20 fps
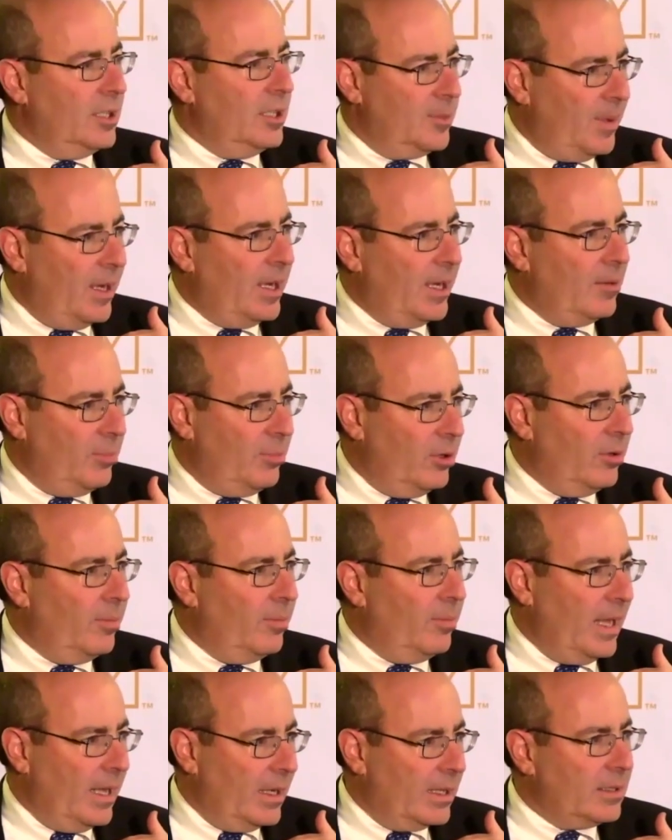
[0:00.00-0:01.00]
spending
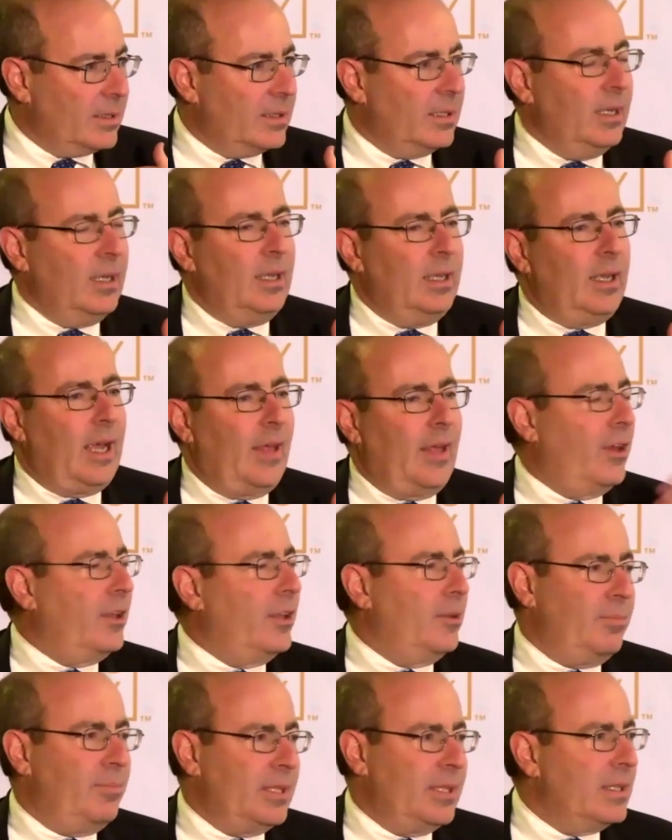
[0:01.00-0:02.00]
pullbacks. I think on
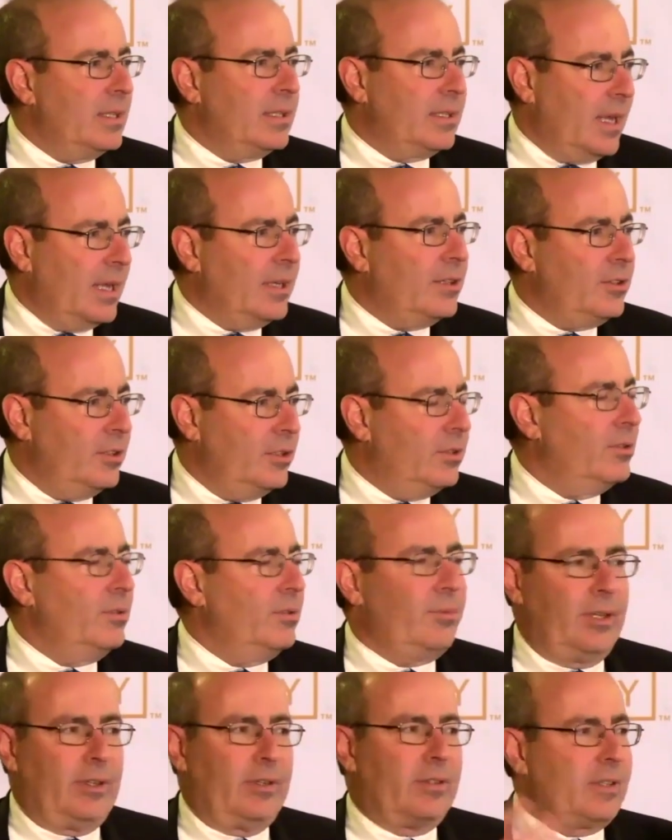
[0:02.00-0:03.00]
the business side too,
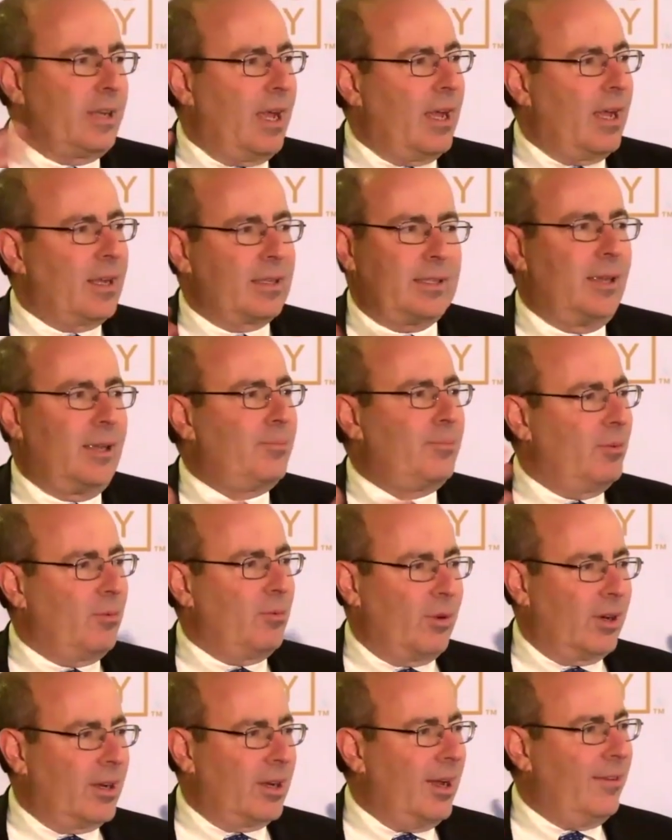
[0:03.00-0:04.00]
when your stock's up, you're
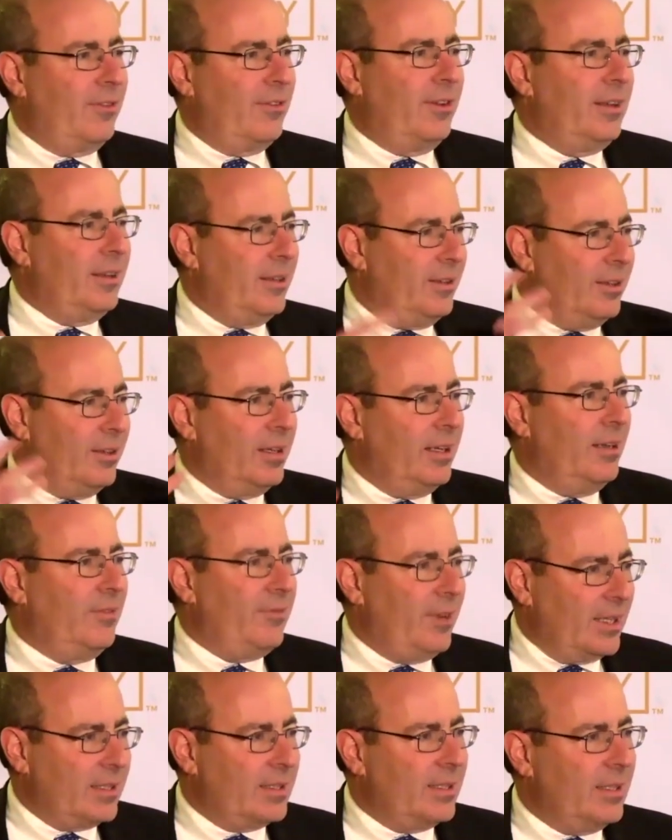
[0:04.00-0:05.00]
more confident, you're going to
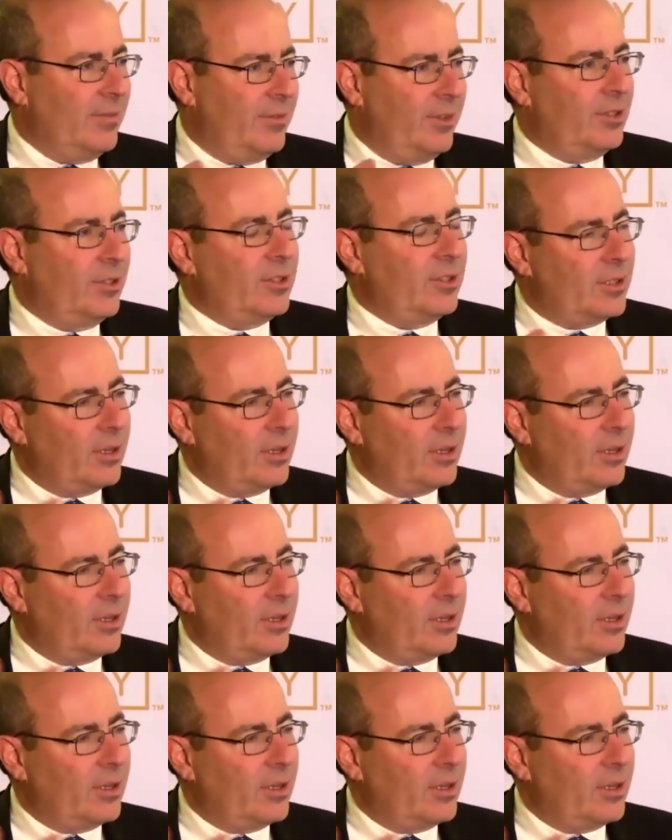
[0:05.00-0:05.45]
invest in the future.